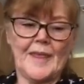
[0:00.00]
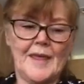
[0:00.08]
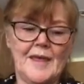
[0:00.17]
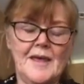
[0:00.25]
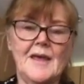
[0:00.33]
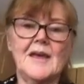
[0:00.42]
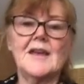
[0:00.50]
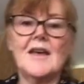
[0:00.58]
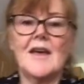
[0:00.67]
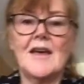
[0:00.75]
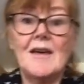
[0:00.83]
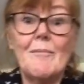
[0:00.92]
on.
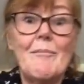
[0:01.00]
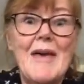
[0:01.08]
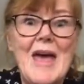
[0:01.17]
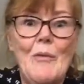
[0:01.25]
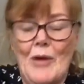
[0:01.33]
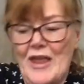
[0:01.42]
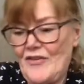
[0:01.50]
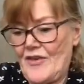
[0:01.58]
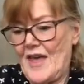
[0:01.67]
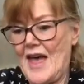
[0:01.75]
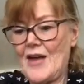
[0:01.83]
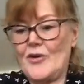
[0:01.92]
Bear with,
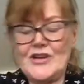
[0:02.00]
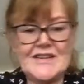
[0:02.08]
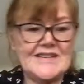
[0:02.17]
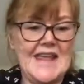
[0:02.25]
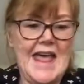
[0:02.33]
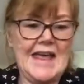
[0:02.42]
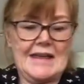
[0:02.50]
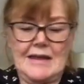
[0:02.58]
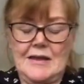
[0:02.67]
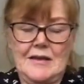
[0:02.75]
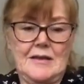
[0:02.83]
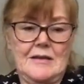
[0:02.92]
hang on a sec.
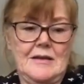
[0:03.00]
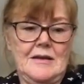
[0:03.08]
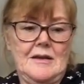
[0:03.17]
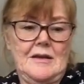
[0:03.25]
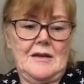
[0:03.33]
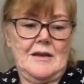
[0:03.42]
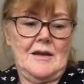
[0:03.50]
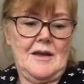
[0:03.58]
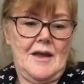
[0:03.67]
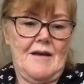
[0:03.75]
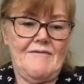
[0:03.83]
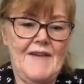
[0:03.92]
I
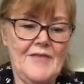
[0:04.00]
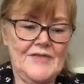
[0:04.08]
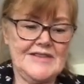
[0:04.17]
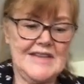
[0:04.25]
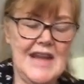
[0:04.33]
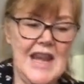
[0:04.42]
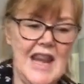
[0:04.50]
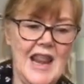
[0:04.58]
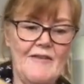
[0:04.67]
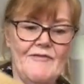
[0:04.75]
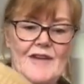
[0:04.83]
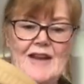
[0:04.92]
found this
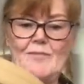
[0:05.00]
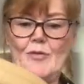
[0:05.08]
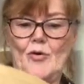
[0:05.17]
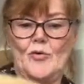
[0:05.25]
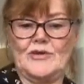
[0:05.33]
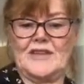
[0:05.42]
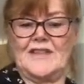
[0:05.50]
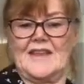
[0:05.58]
lovely board in the